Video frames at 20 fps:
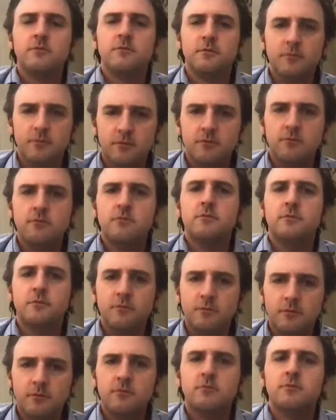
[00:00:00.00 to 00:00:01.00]
porn
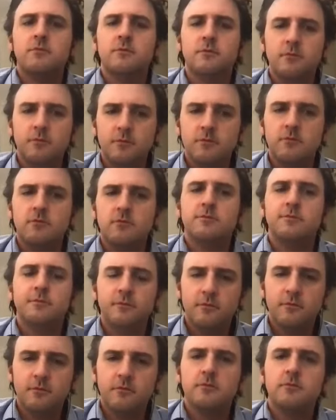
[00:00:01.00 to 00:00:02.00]
stars. He's a
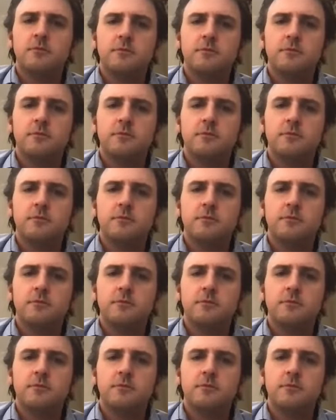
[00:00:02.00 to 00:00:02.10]
billionaire.